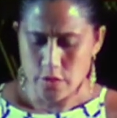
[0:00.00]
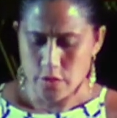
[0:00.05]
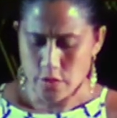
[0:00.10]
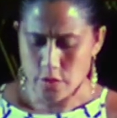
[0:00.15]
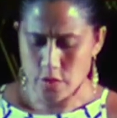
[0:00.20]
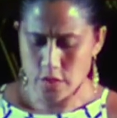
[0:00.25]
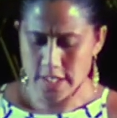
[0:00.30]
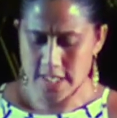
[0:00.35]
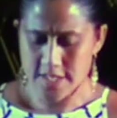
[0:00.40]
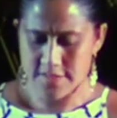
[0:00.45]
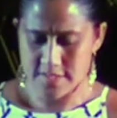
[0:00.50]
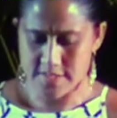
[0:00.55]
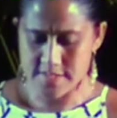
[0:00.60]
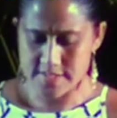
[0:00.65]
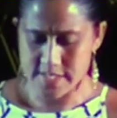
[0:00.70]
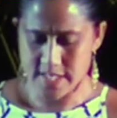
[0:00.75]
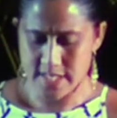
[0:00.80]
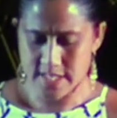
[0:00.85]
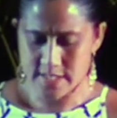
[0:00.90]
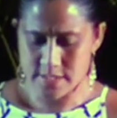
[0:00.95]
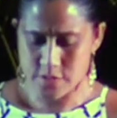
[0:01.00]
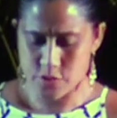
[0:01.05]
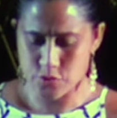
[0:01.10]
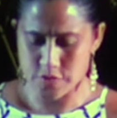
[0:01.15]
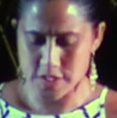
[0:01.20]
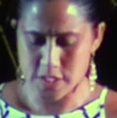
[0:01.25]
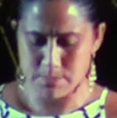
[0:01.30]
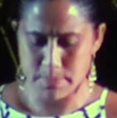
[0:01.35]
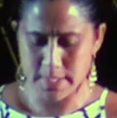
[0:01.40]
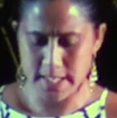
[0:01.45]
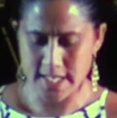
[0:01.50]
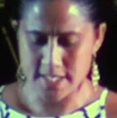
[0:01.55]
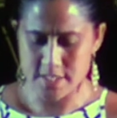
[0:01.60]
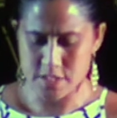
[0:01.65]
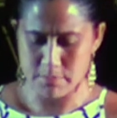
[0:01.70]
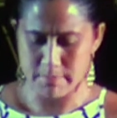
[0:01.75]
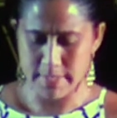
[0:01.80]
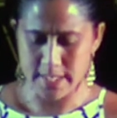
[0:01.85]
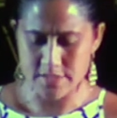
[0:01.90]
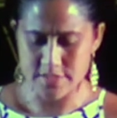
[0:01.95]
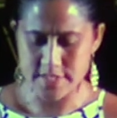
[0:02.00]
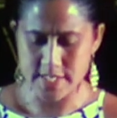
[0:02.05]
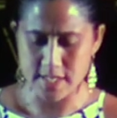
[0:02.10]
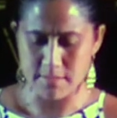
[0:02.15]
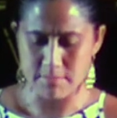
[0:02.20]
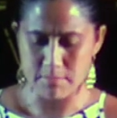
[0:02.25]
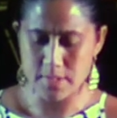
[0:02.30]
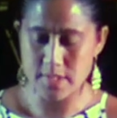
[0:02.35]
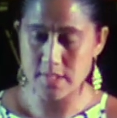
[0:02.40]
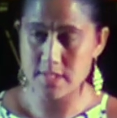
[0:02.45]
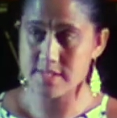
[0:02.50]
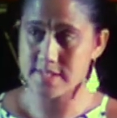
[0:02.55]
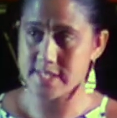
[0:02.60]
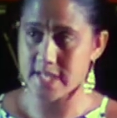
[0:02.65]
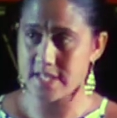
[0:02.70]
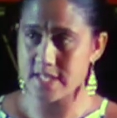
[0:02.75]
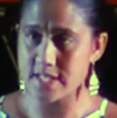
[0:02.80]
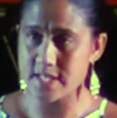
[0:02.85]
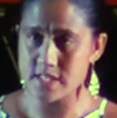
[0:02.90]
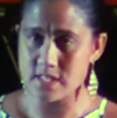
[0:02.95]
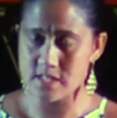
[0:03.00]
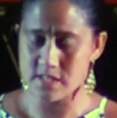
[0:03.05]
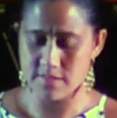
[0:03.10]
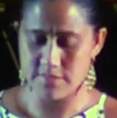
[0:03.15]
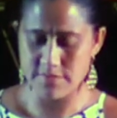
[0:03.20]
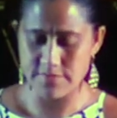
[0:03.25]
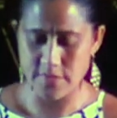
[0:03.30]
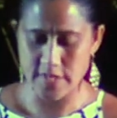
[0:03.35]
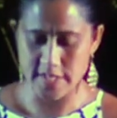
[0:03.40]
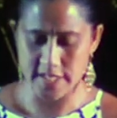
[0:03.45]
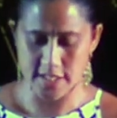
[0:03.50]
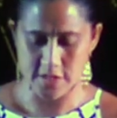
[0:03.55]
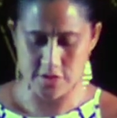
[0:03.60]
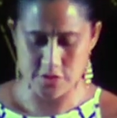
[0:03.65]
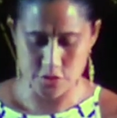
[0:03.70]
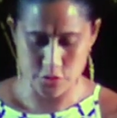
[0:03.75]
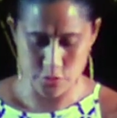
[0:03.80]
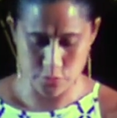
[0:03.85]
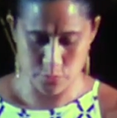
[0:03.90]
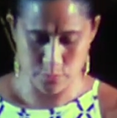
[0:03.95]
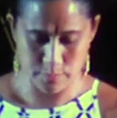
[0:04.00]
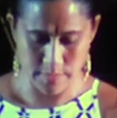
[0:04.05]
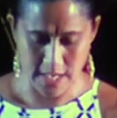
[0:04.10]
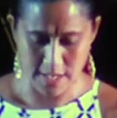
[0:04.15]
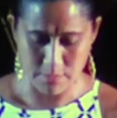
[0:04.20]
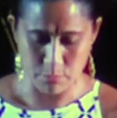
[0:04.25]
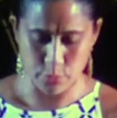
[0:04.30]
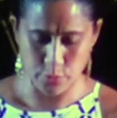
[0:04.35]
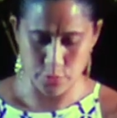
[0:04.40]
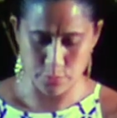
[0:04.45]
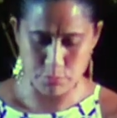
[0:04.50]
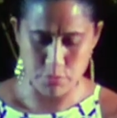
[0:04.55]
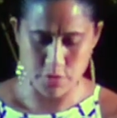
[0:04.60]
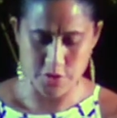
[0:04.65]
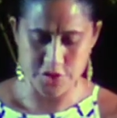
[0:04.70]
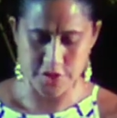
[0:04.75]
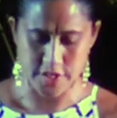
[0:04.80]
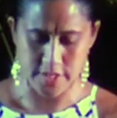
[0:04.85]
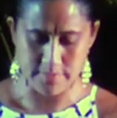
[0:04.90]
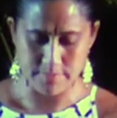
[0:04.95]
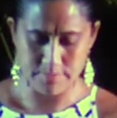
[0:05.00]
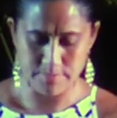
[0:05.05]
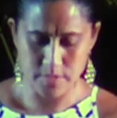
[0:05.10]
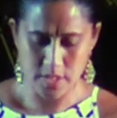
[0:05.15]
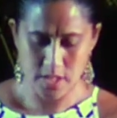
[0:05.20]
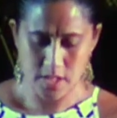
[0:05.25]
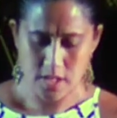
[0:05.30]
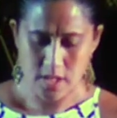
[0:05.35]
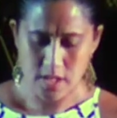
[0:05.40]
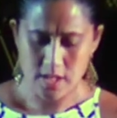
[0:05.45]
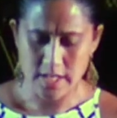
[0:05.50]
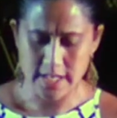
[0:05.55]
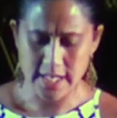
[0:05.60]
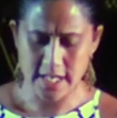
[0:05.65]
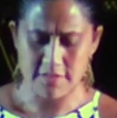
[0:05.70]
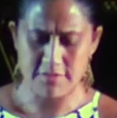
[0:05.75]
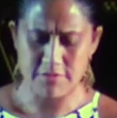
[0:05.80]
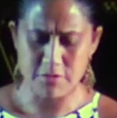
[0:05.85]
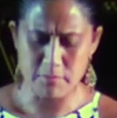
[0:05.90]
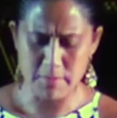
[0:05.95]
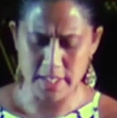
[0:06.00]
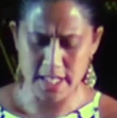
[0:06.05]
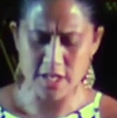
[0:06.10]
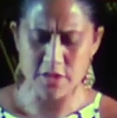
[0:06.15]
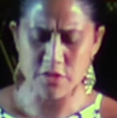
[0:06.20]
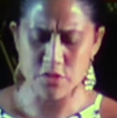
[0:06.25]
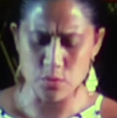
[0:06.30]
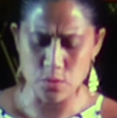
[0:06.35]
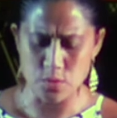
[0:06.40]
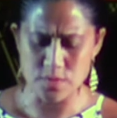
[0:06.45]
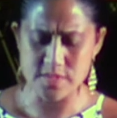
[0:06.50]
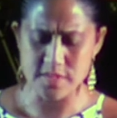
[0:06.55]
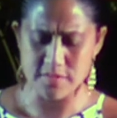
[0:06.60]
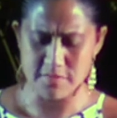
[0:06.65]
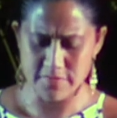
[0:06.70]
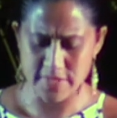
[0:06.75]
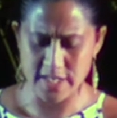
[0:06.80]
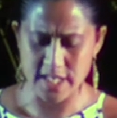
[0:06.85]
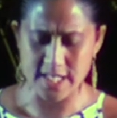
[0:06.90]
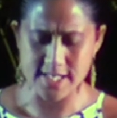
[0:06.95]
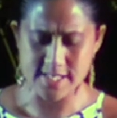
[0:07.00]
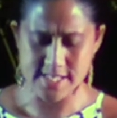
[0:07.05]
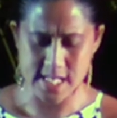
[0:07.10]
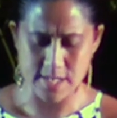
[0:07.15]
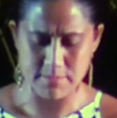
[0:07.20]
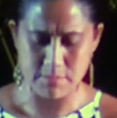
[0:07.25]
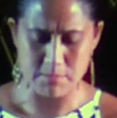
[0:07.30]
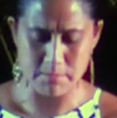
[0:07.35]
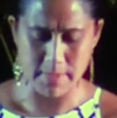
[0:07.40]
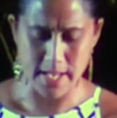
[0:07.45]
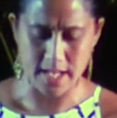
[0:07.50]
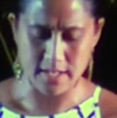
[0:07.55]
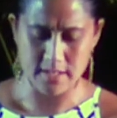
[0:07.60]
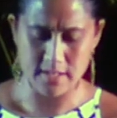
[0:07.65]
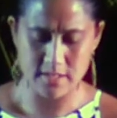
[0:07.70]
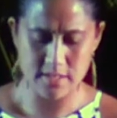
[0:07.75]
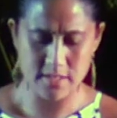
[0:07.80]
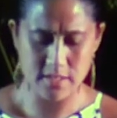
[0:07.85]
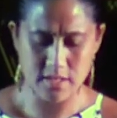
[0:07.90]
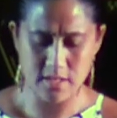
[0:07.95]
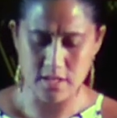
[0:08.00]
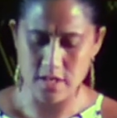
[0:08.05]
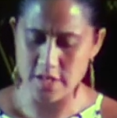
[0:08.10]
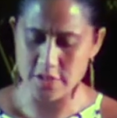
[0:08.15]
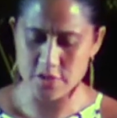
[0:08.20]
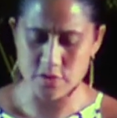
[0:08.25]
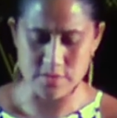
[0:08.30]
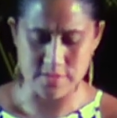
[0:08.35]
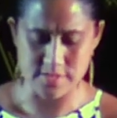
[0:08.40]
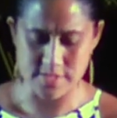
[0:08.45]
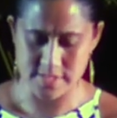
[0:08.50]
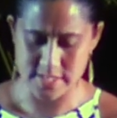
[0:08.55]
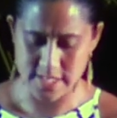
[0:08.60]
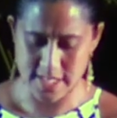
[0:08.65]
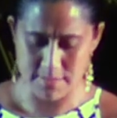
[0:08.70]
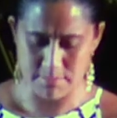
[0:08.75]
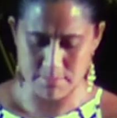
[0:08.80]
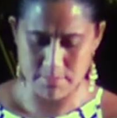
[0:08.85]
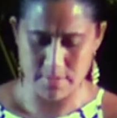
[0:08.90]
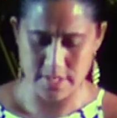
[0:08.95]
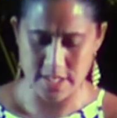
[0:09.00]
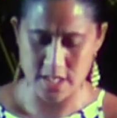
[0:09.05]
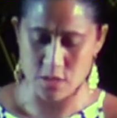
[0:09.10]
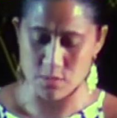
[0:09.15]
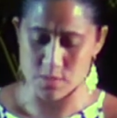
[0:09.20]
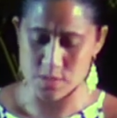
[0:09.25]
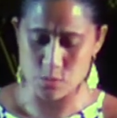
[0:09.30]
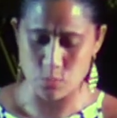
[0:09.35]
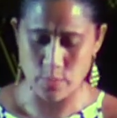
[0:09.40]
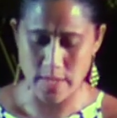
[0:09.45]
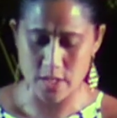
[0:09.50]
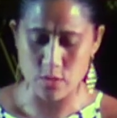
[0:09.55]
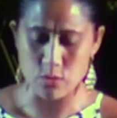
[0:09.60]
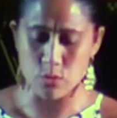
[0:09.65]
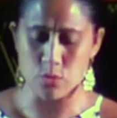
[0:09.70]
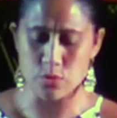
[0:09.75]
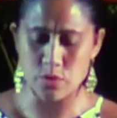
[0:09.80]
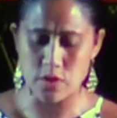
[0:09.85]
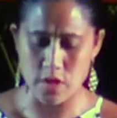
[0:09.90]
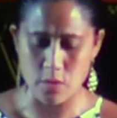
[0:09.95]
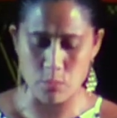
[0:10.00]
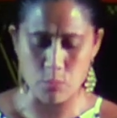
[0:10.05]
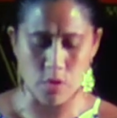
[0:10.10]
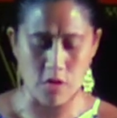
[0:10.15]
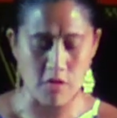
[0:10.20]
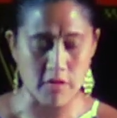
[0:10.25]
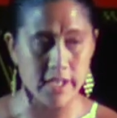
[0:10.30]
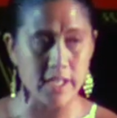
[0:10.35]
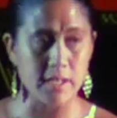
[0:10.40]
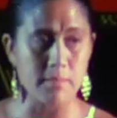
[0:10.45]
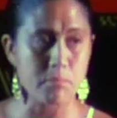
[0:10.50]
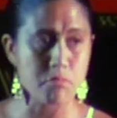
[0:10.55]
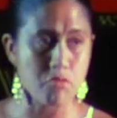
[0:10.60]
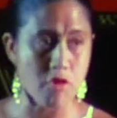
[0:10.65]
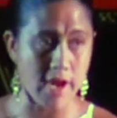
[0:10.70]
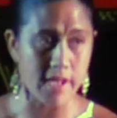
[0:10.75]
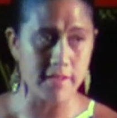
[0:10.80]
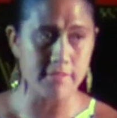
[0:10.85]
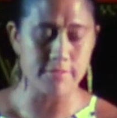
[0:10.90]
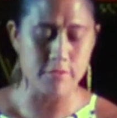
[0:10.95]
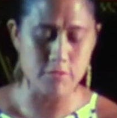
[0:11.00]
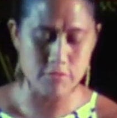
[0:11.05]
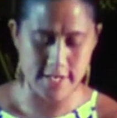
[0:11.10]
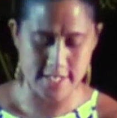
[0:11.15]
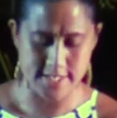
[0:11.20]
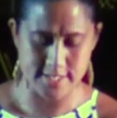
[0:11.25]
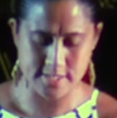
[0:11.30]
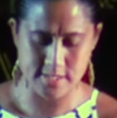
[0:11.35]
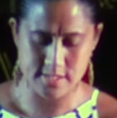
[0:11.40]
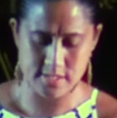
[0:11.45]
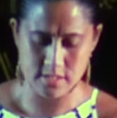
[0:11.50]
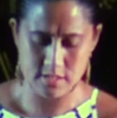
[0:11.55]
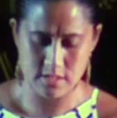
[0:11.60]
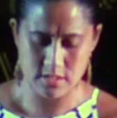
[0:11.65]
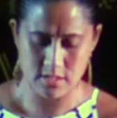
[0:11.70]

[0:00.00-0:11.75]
Earlier this year, stress began to mount up. Studies, financial and work pressure. I had familiar thoughts and feelings coming back. I couldn't sleep and I was awake all night worrying and praying for rest.